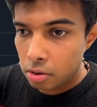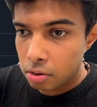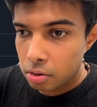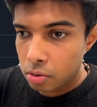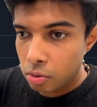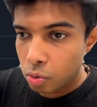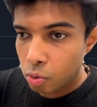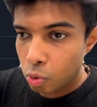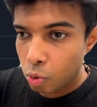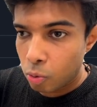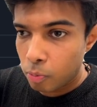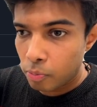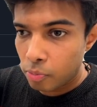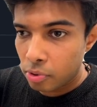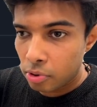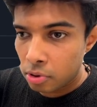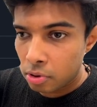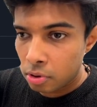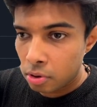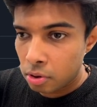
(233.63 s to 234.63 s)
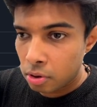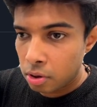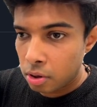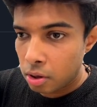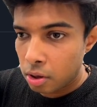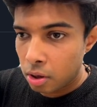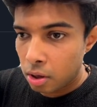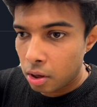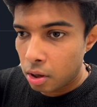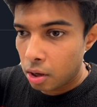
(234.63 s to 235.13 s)
Let's open,
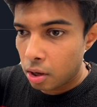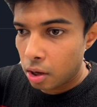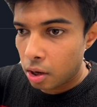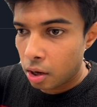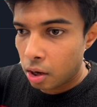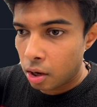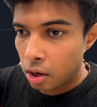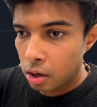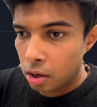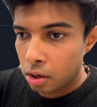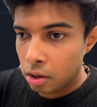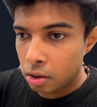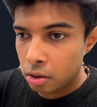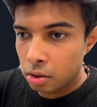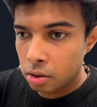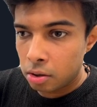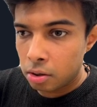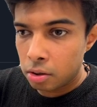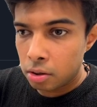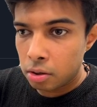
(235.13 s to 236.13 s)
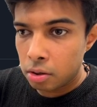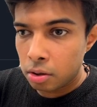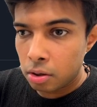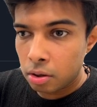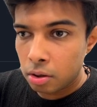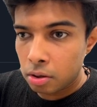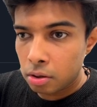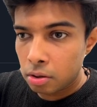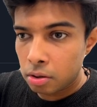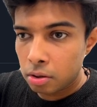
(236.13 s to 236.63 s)

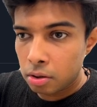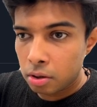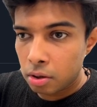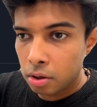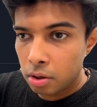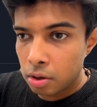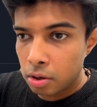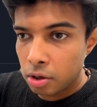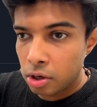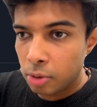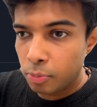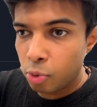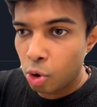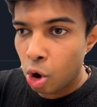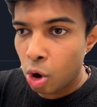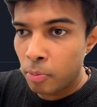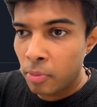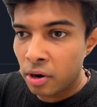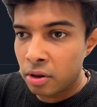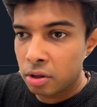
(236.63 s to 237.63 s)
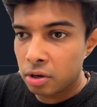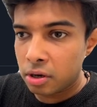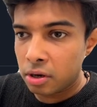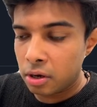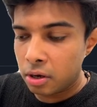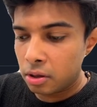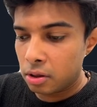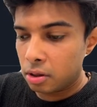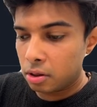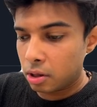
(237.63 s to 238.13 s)
and deployment
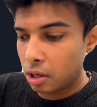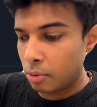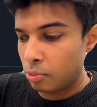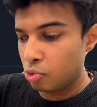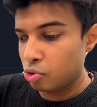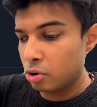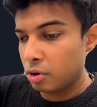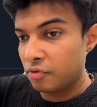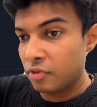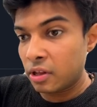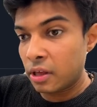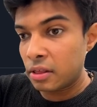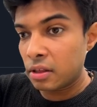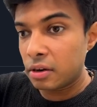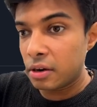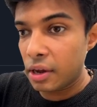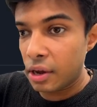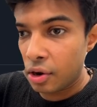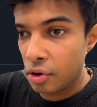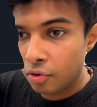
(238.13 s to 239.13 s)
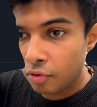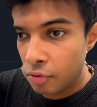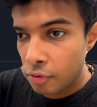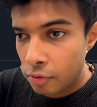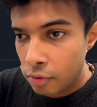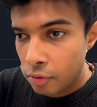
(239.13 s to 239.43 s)
stage I'm gonna define as dev,